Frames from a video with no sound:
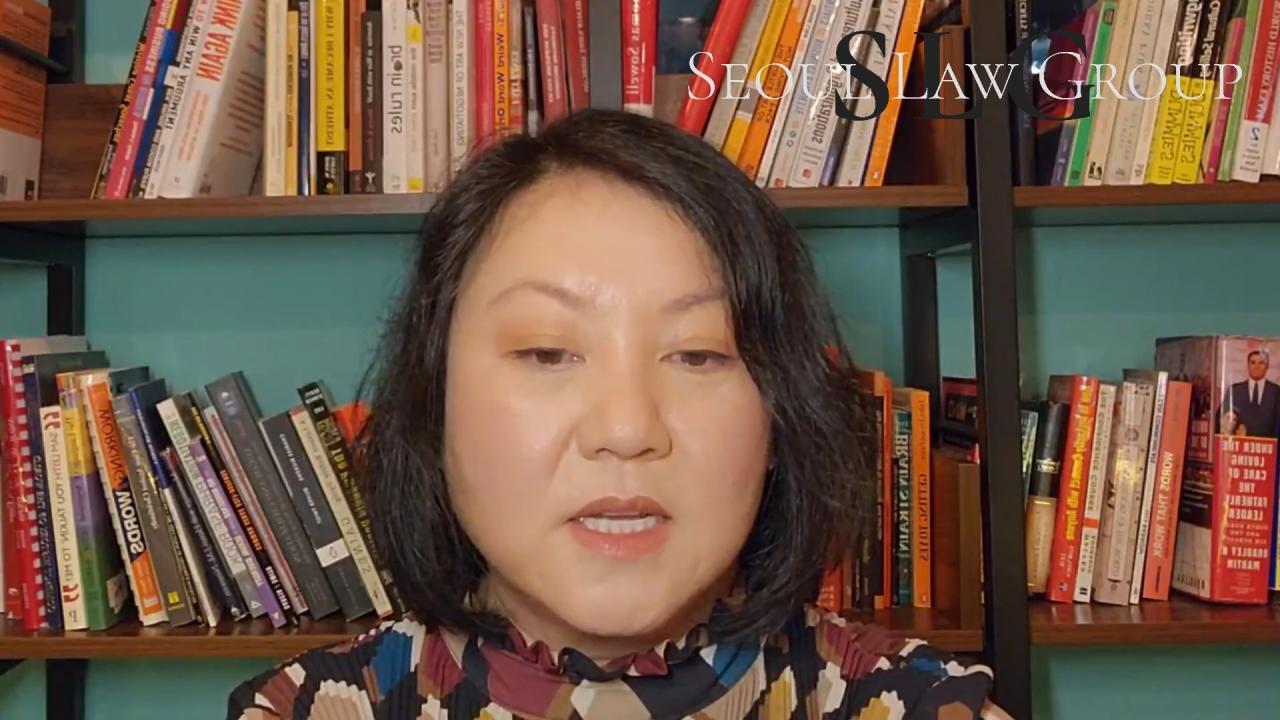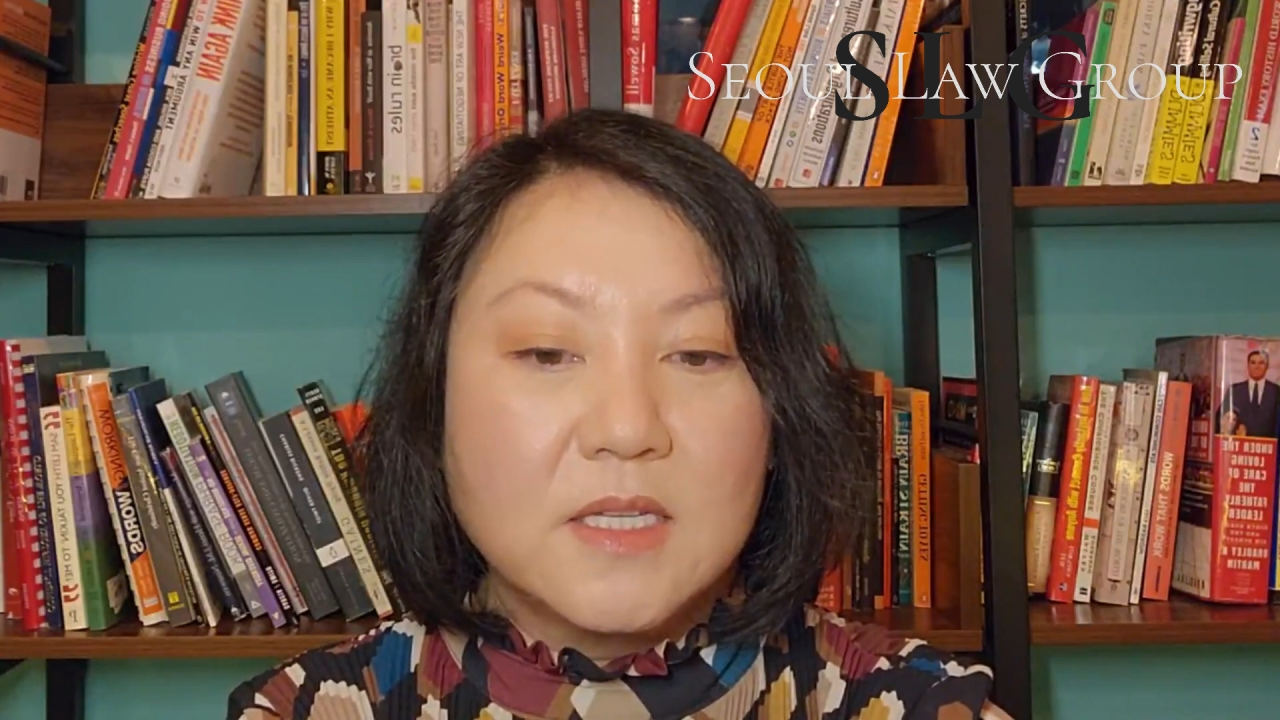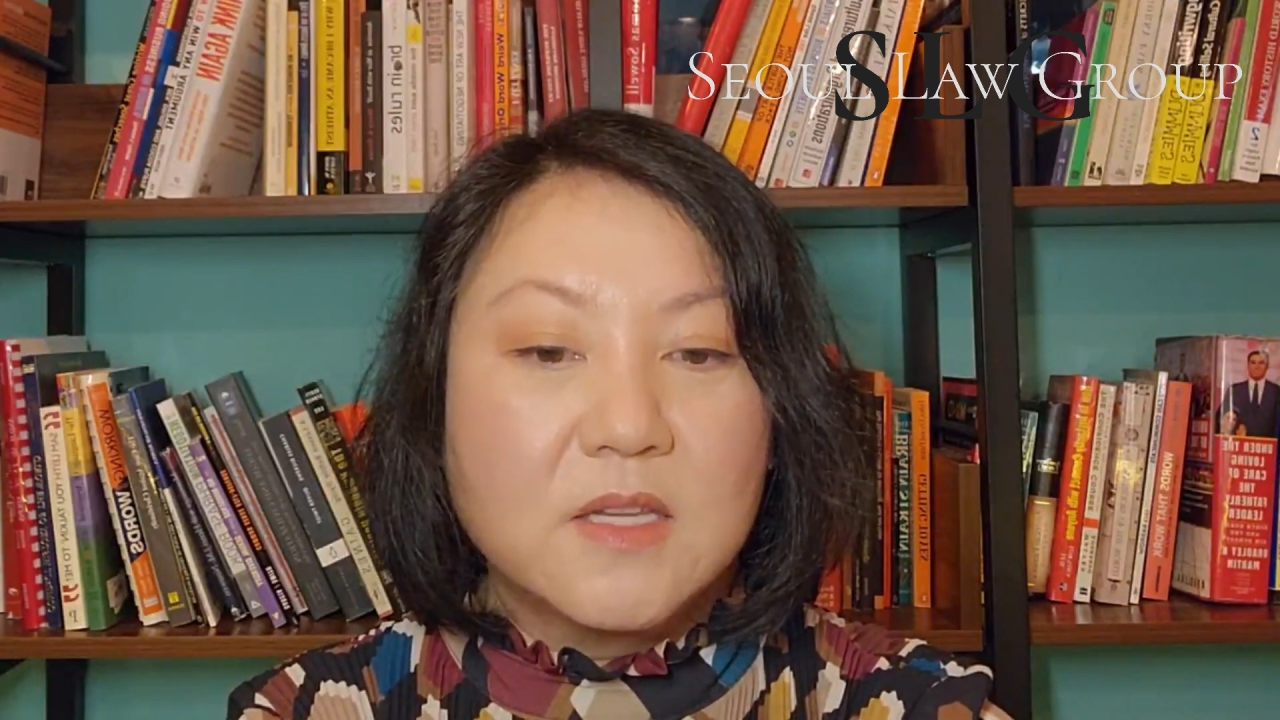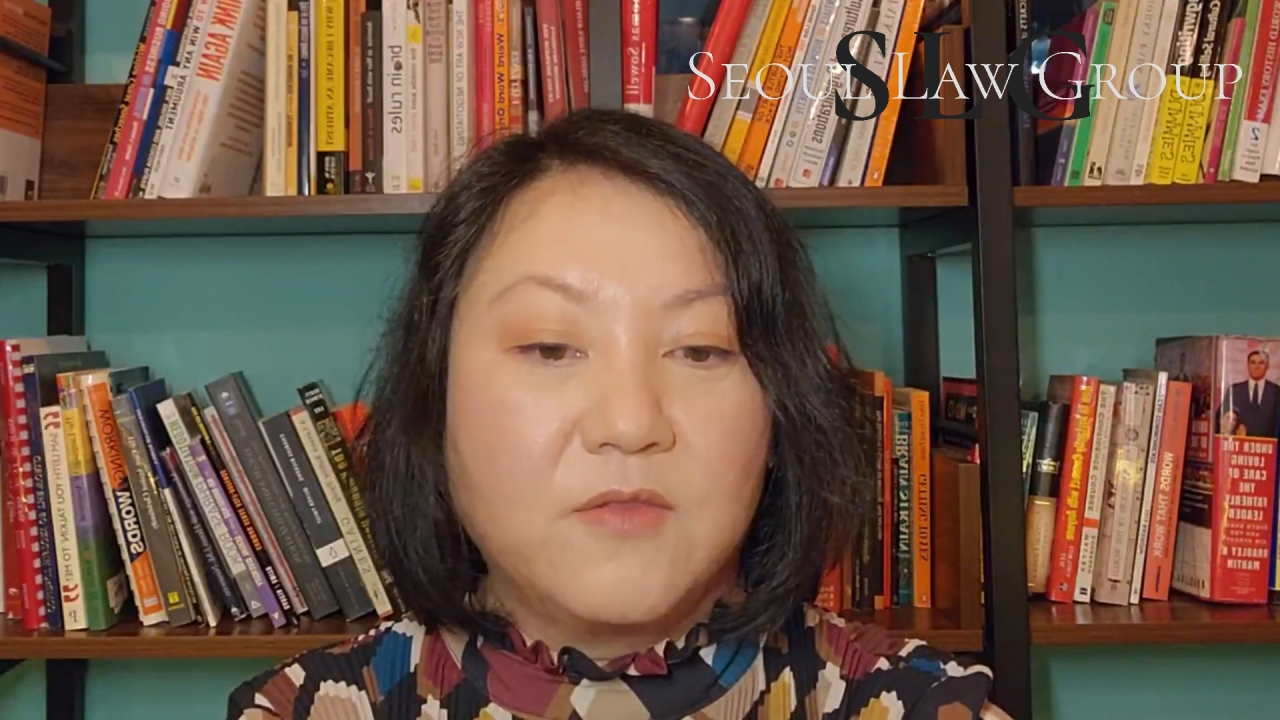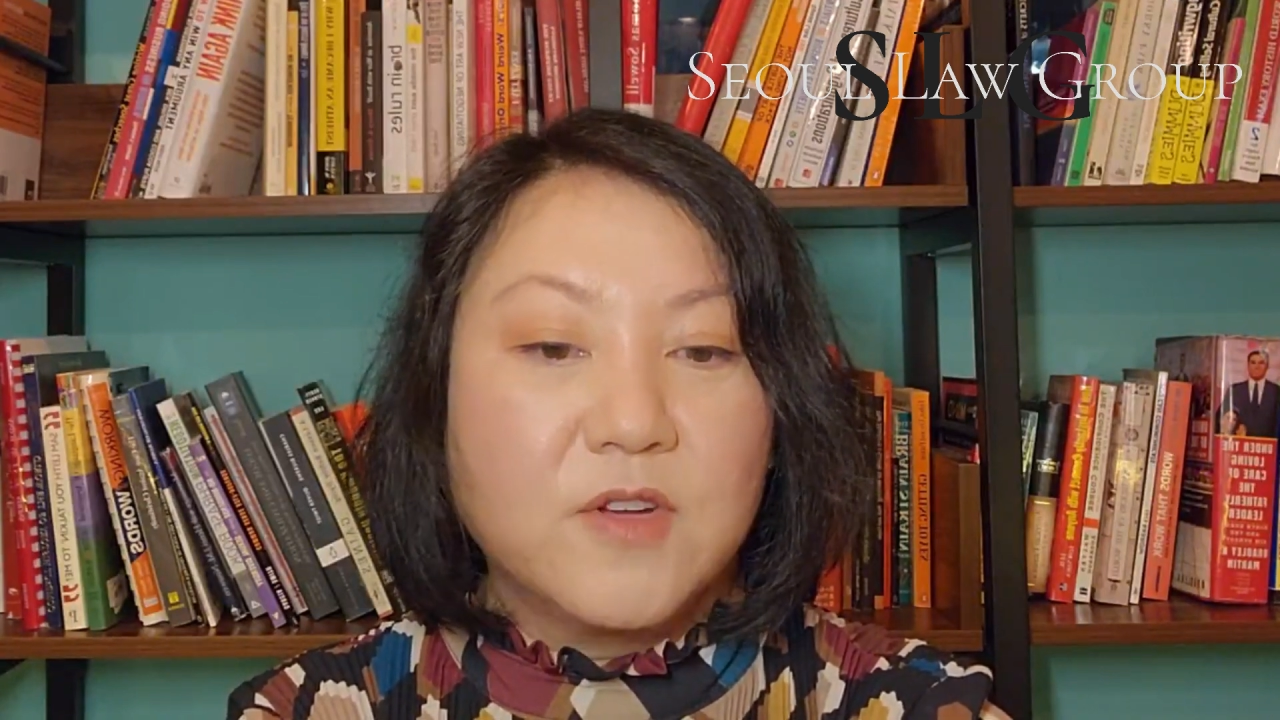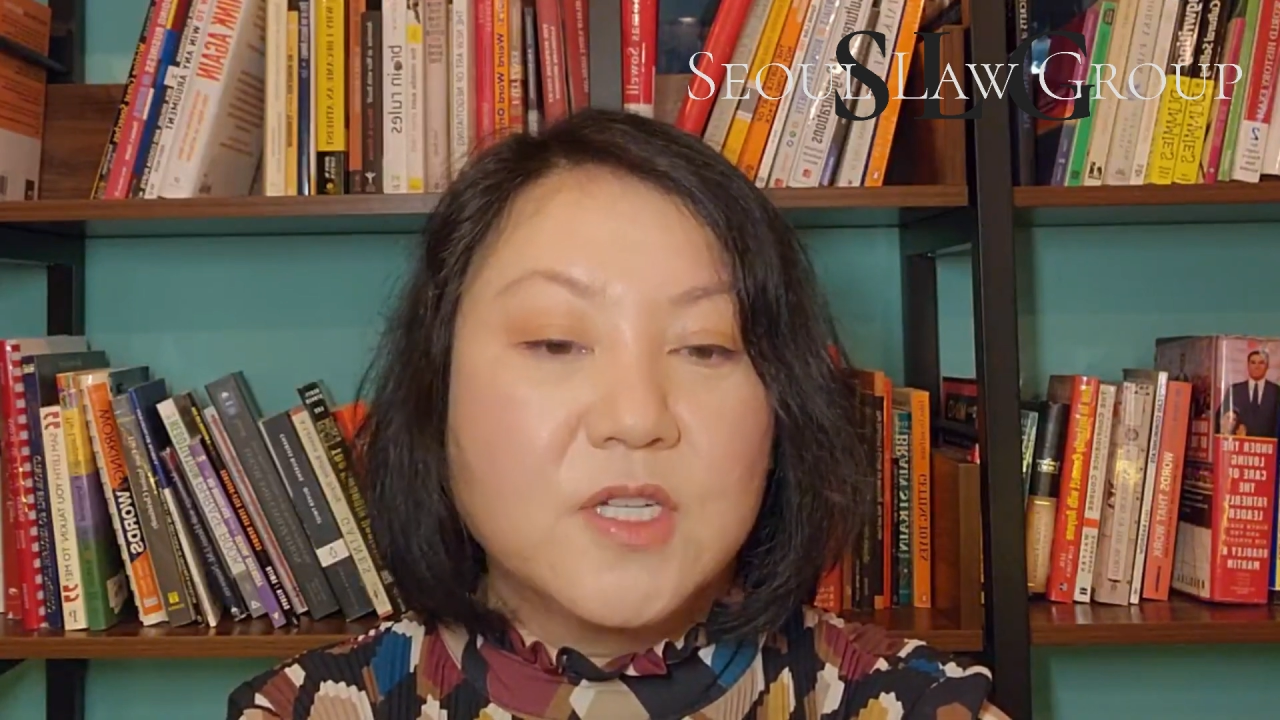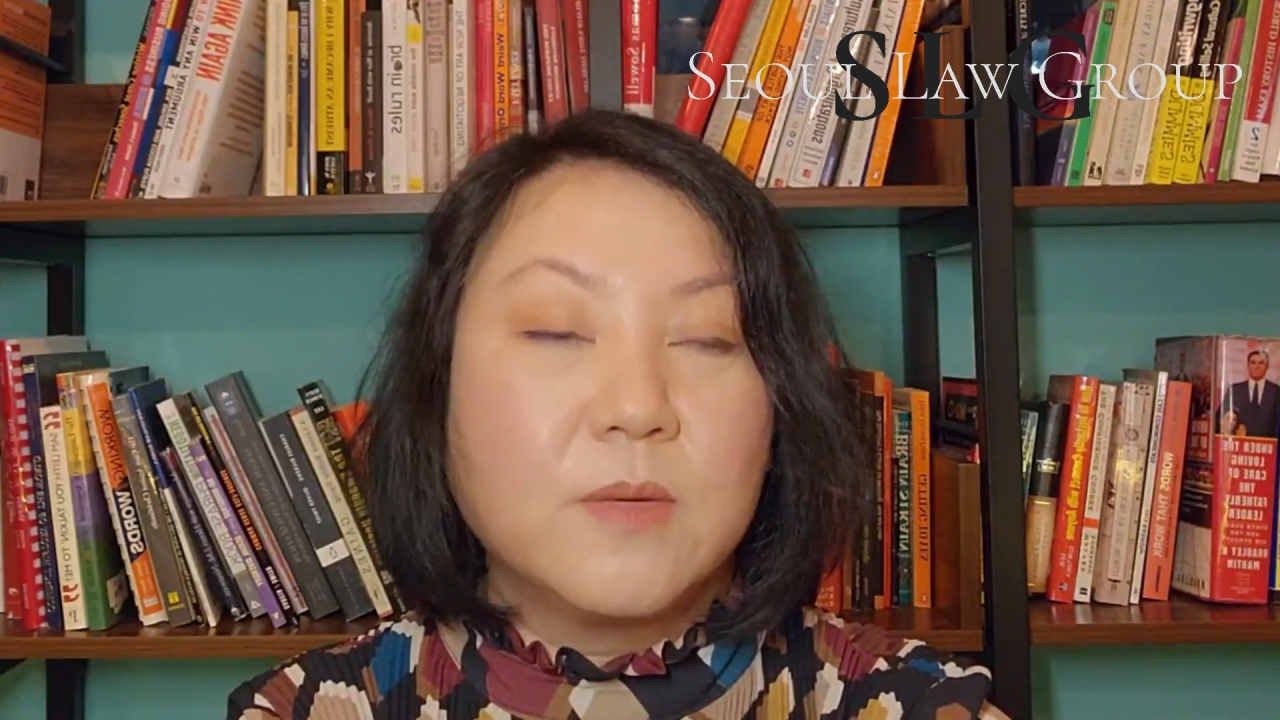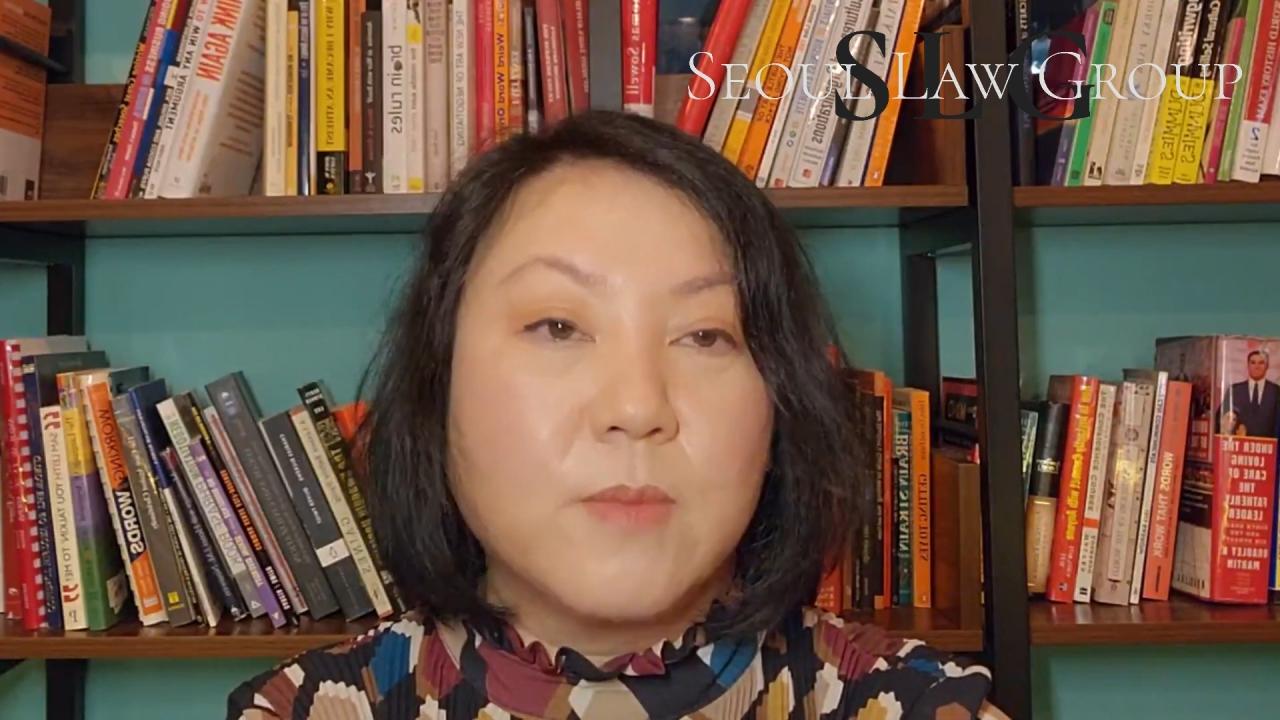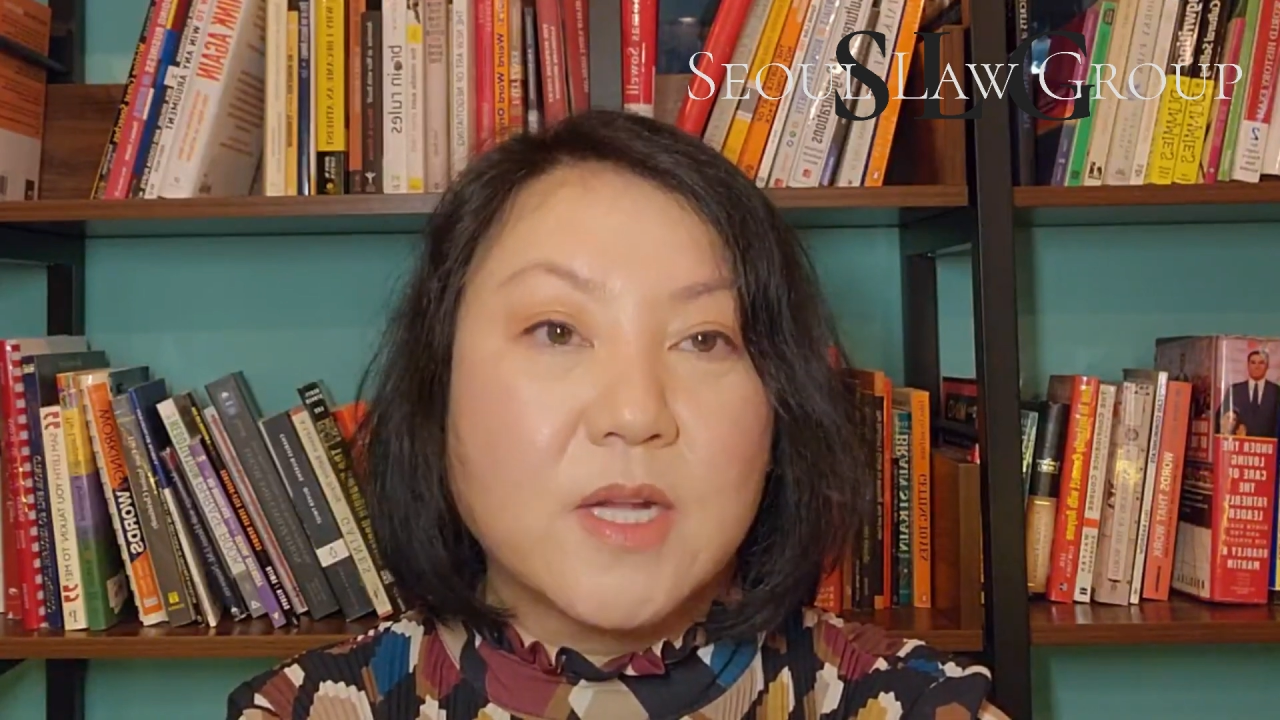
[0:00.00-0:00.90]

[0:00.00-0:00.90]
take sufficient